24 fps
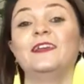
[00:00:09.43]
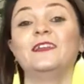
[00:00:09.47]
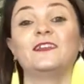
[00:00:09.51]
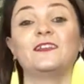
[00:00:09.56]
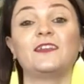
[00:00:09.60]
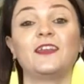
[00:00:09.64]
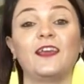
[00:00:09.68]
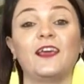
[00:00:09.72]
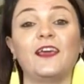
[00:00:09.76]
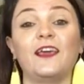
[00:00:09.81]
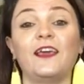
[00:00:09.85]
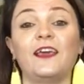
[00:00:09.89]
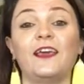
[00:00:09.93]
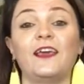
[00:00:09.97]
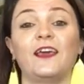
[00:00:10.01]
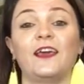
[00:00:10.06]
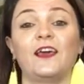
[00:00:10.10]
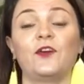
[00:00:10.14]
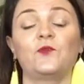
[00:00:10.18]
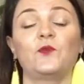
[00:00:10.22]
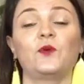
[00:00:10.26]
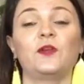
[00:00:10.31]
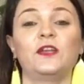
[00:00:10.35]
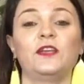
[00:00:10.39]
Today
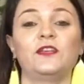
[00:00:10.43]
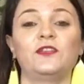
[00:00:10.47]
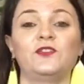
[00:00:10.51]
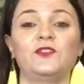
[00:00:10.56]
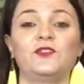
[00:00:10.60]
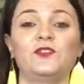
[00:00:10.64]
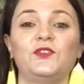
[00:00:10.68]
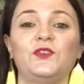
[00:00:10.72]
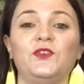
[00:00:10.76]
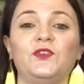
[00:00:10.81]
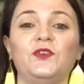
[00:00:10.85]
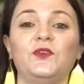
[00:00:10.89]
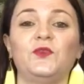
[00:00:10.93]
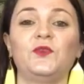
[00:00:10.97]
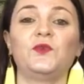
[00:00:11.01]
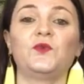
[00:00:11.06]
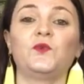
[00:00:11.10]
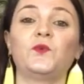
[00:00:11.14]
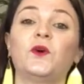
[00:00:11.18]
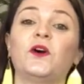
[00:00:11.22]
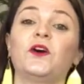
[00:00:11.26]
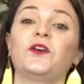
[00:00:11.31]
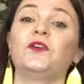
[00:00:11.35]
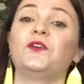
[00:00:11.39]
I wanted to
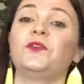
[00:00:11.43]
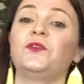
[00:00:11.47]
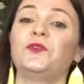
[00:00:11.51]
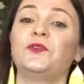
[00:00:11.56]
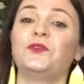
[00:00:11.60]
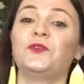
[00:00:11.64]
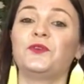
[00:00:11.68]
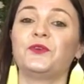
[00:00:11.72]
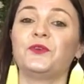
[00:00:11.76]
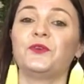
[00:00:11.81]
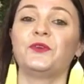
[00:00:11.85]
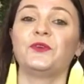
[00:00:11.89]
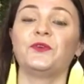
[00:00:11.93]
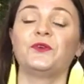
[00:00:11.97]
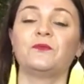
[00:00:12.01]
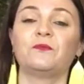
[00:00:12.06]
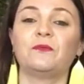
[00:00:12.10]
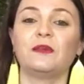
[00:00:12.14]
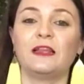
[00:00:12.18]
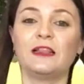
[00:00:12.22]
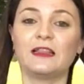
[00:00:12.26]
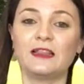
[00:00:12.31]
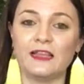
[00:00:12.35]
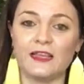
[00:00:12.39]
walk you through
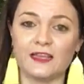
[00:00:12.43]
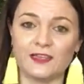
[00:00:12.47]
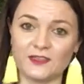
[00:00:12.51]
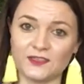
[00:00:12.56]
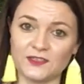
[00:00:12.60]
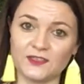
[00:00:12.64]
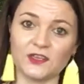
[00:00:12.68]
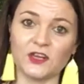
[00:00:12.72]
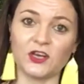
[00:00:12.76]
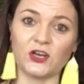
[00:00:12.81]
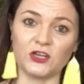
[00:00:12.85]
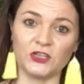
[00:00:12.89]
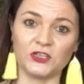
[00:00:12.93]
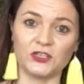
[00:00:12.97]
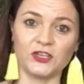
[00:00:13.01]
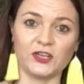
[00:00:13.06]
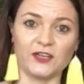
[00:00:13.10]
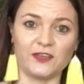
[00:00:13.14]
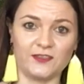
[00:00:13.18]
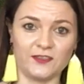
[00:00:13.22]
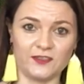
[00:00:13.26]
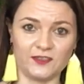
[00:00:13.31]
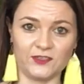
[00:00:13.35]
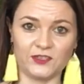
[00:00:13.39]
my latest art
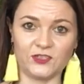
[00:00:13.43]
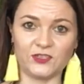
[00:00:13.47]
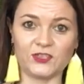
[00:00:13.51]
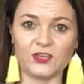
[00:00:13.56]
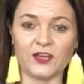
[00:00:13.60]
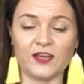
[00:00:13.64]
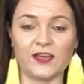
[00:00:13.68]
challenge.